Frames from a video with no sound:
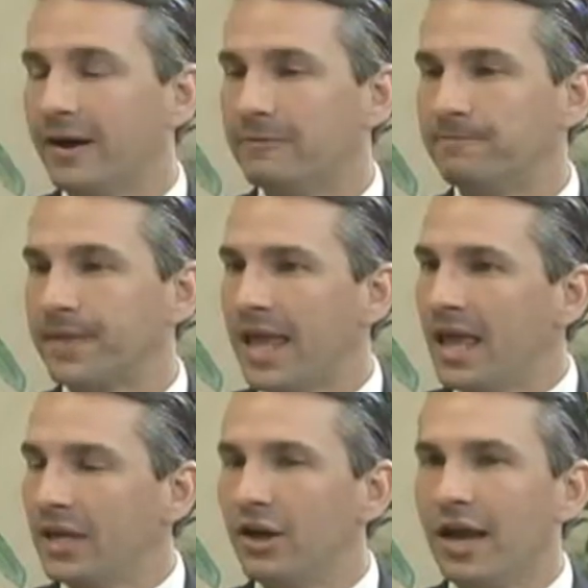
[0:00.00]

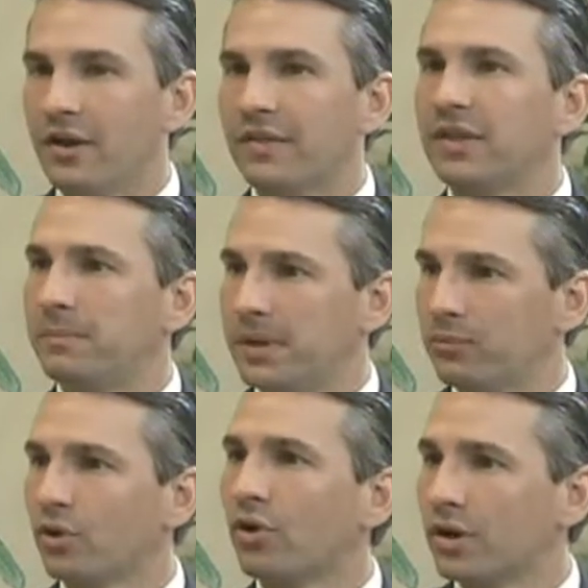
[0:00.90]
I think
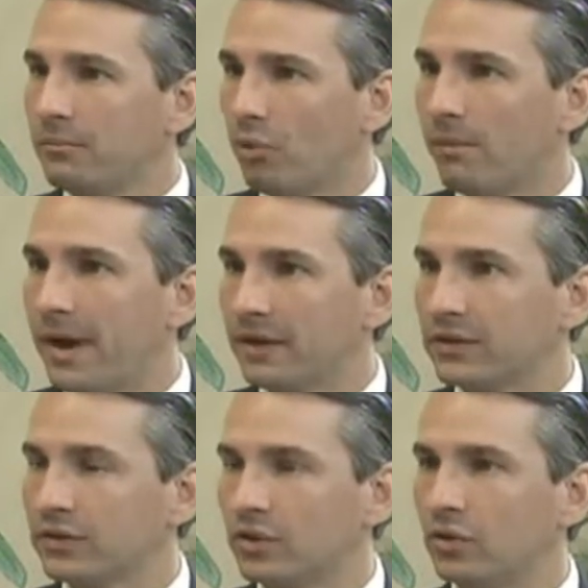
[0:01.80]
people are learning more about
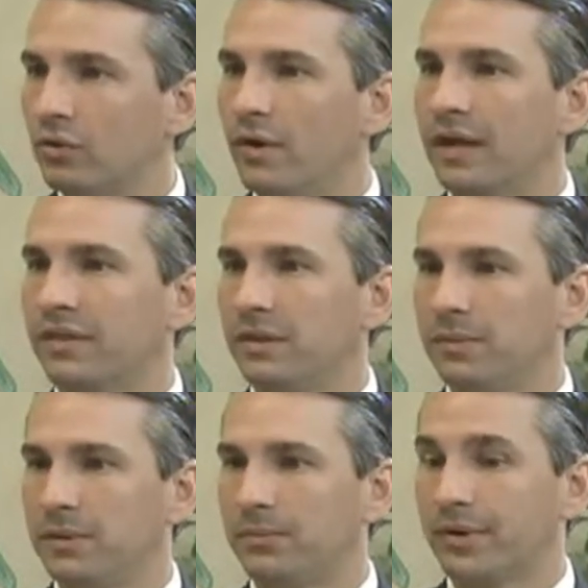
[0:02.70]
the school. I
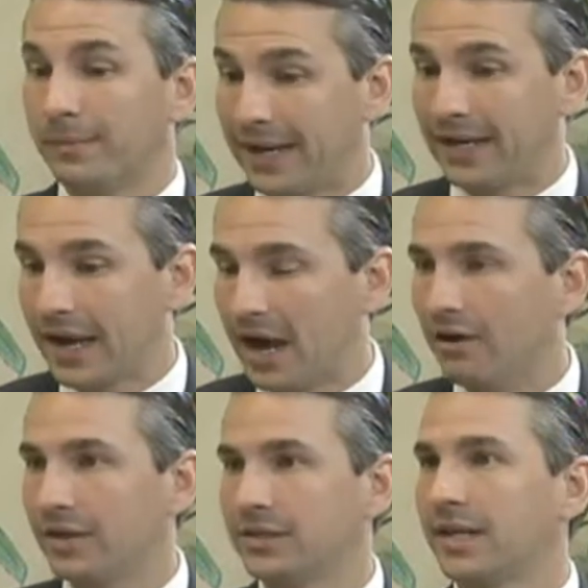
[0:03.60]
think people are demanding
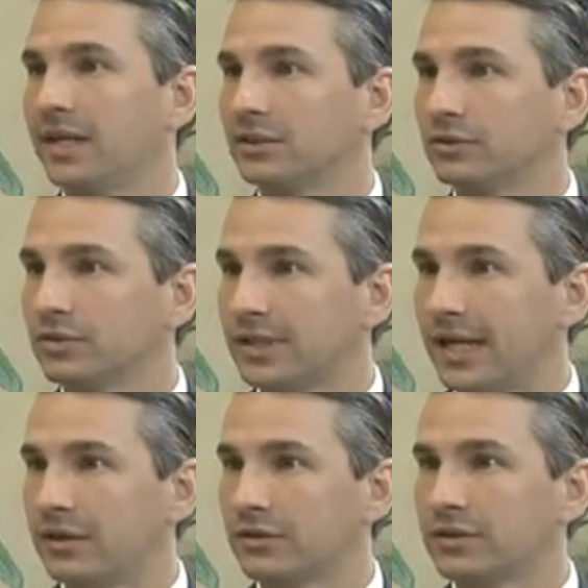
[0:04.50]
higher educational
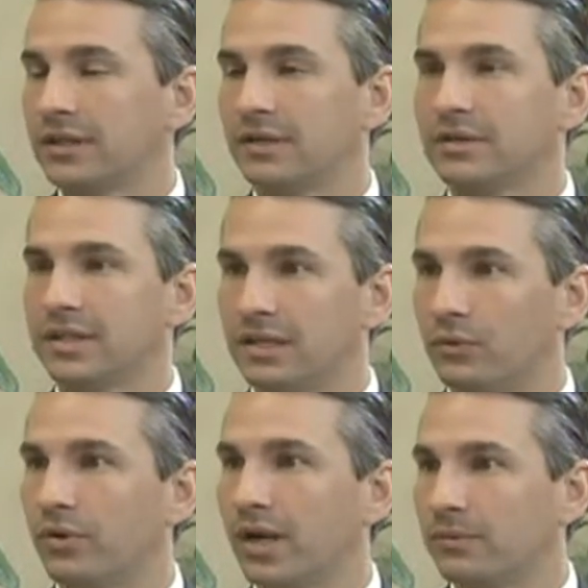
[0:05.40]
standards, and they're
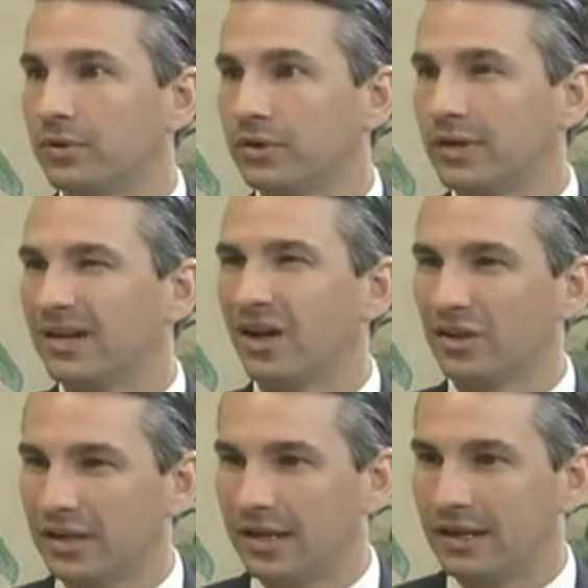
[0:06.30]
seeing we're able to do it not
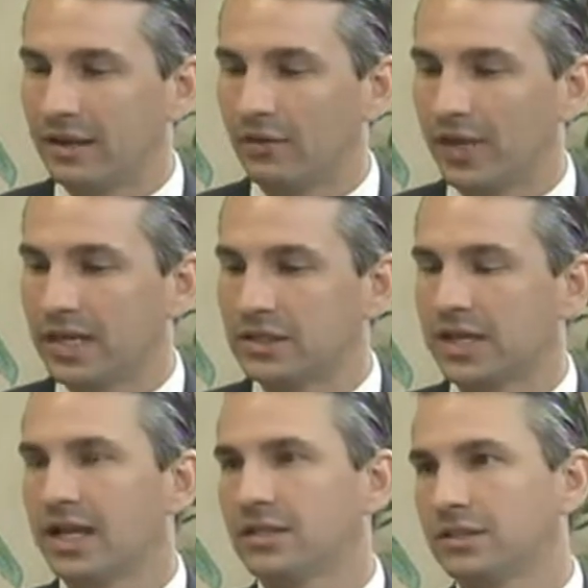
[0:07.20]
only on the
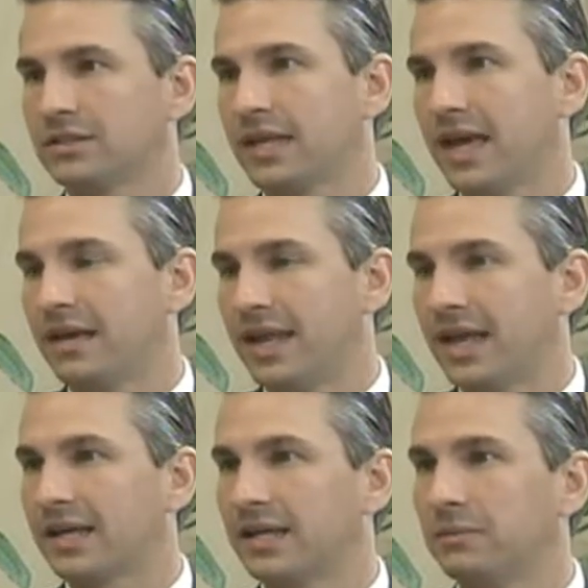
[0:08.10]
education side and
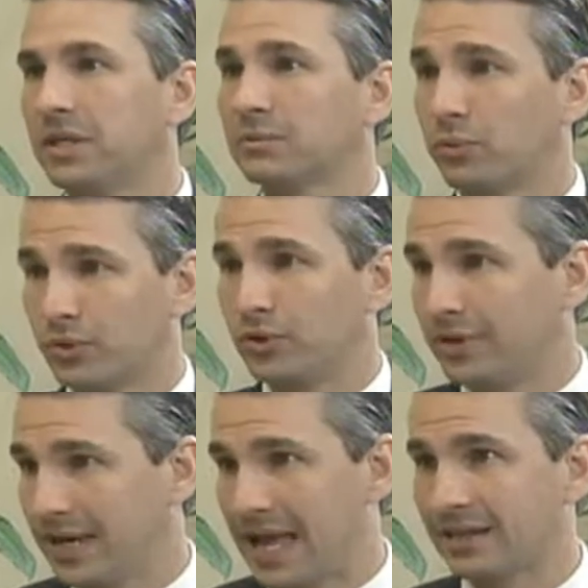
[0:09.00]
academics, but we're
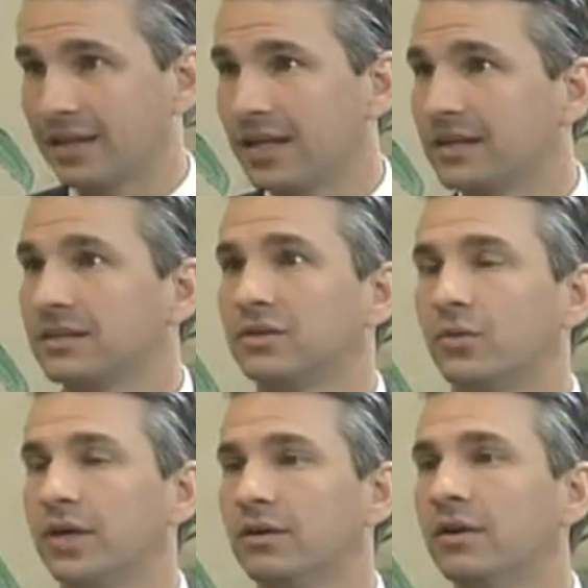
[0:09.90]
doing it in athletics as
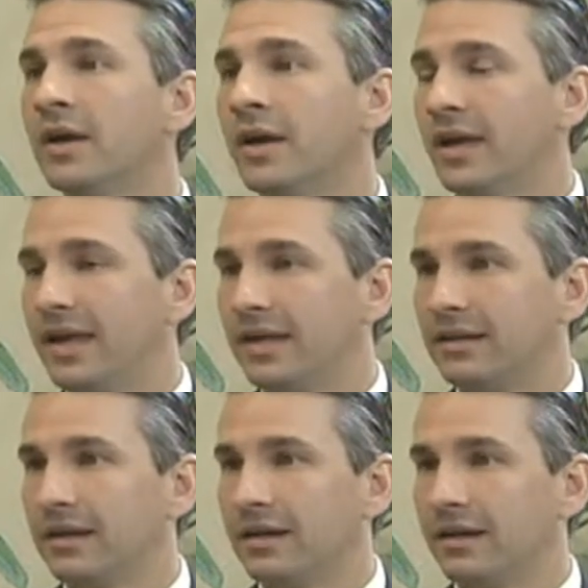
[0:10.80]
well.
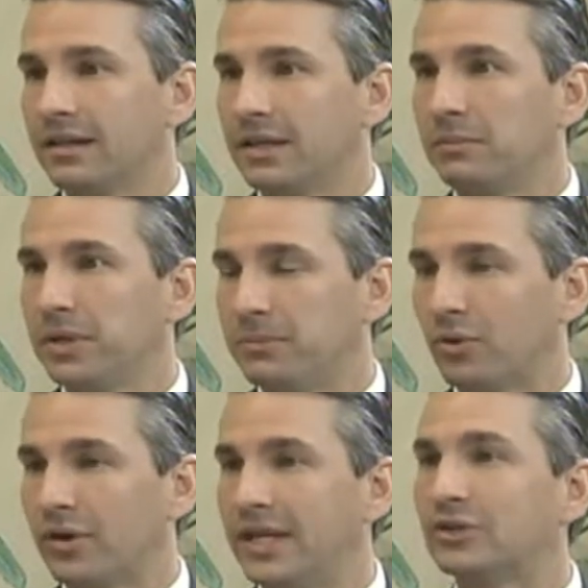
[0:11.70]
And I think
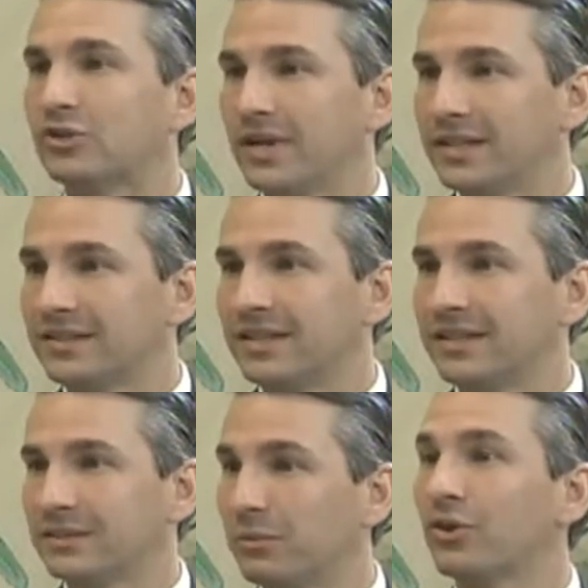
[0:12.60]
people are interested
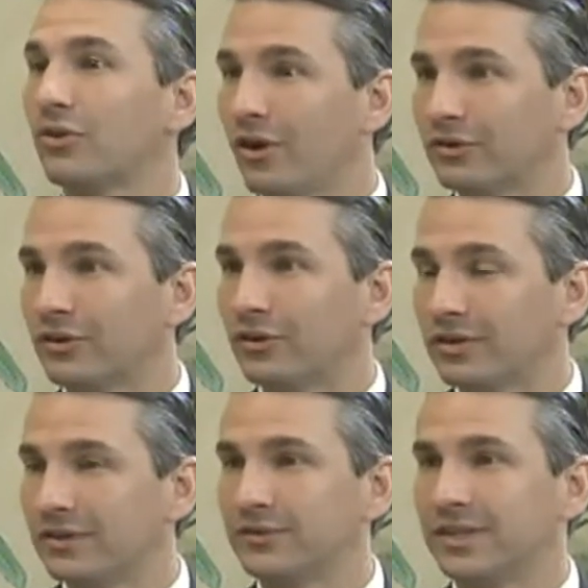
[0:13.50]
in some other
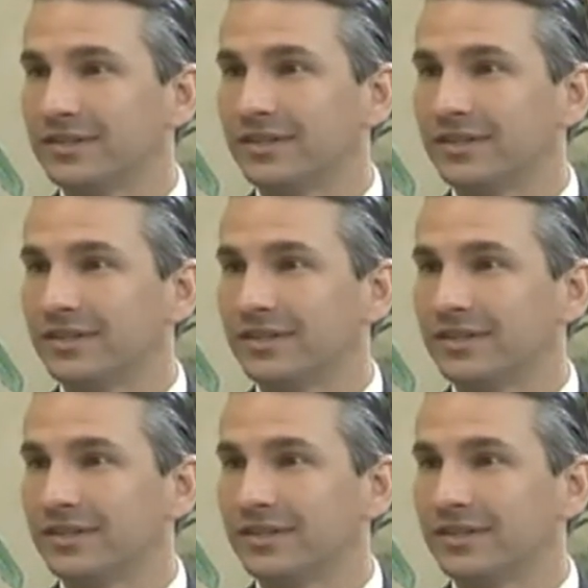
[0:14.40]
alternatives.